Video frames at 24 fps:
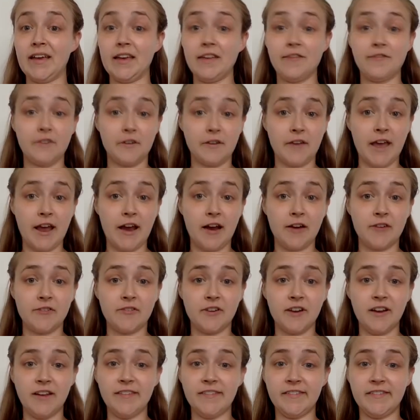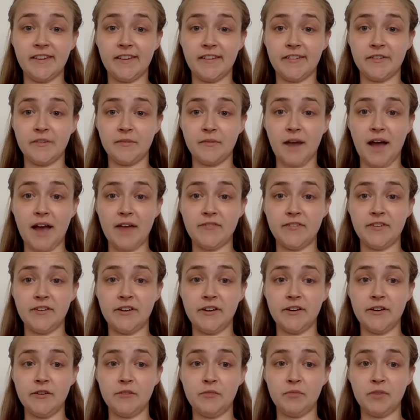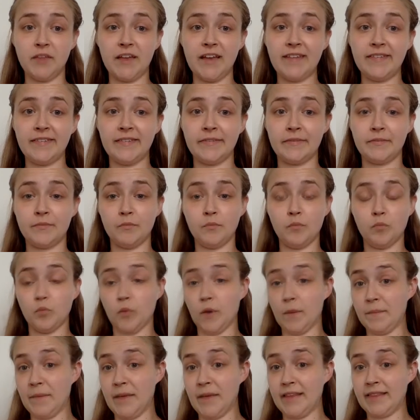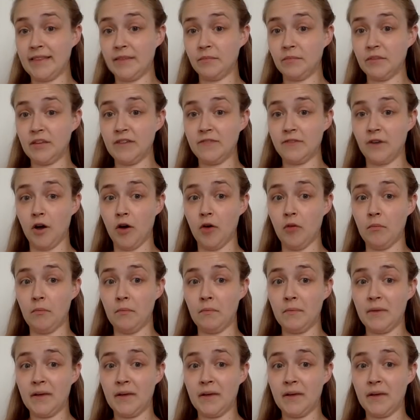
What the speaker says: If your character has just arrived in a new place, what made them leave home?